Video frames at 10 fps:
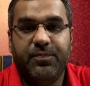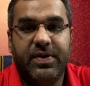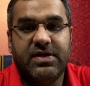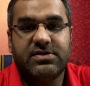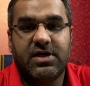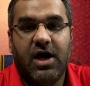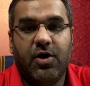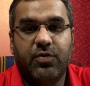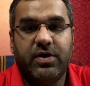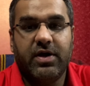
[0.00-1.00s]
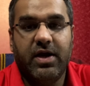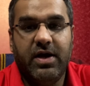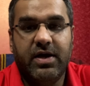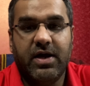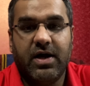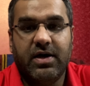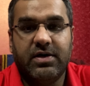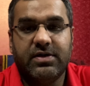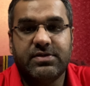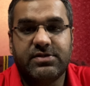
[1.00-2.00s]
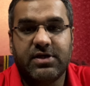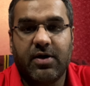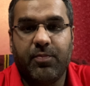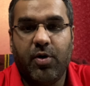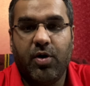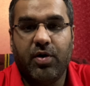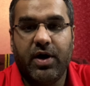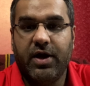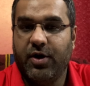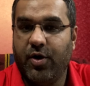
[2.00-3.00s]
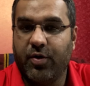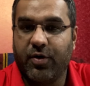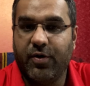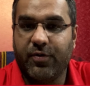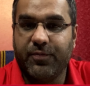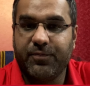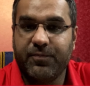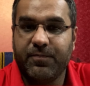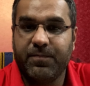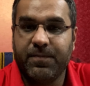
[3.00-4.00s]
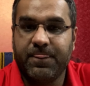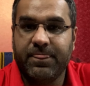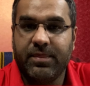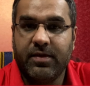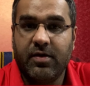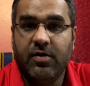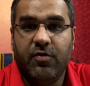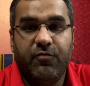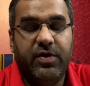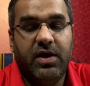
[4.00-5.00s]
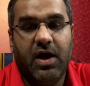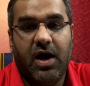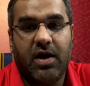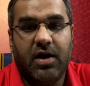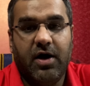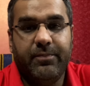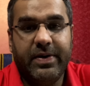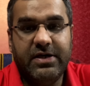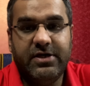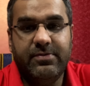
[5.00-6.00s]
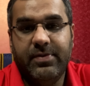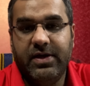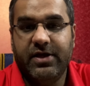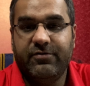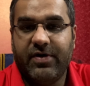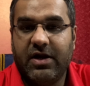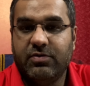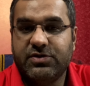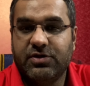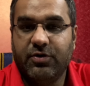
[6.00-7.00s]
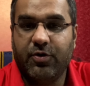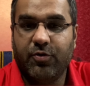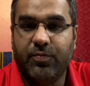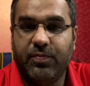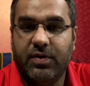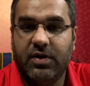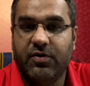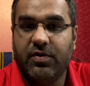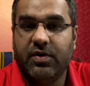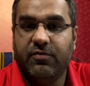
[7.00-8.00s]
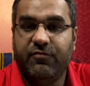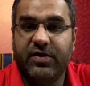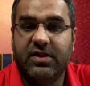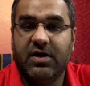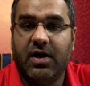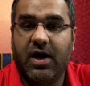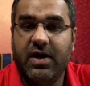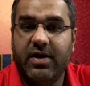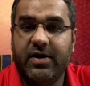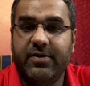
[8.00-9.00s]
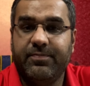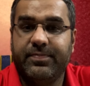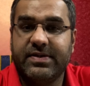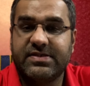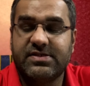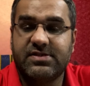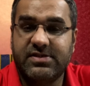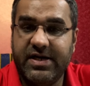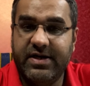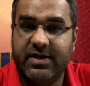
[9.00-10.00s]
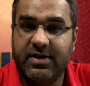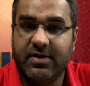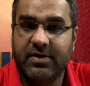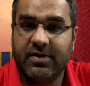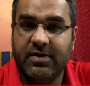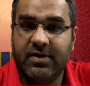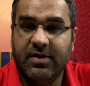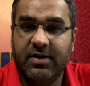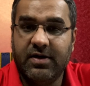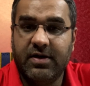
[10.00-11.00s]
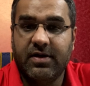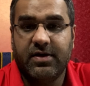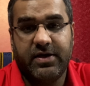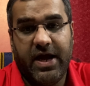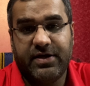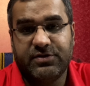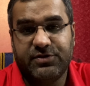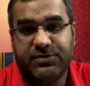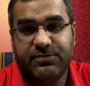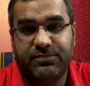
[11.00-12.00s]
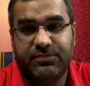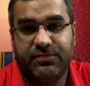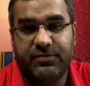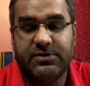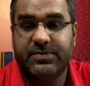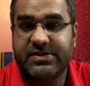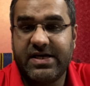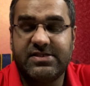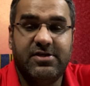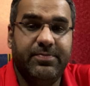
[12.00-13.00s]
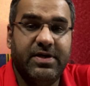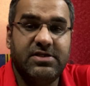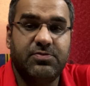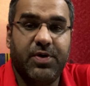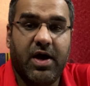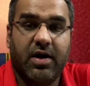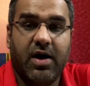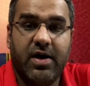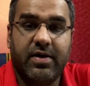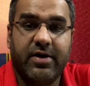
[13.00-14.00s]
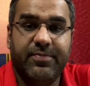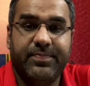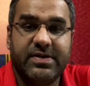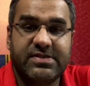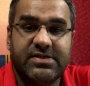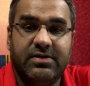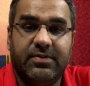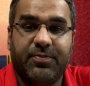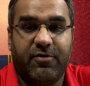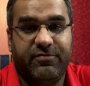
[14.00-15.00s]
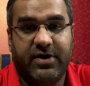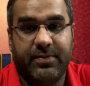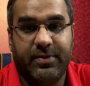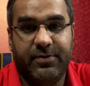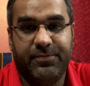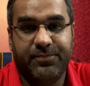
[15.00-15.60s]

based out India, Singapore, and Hong Kong. We are a multi-million valuation group with 100% cash, which precisely means we are 100% profitable.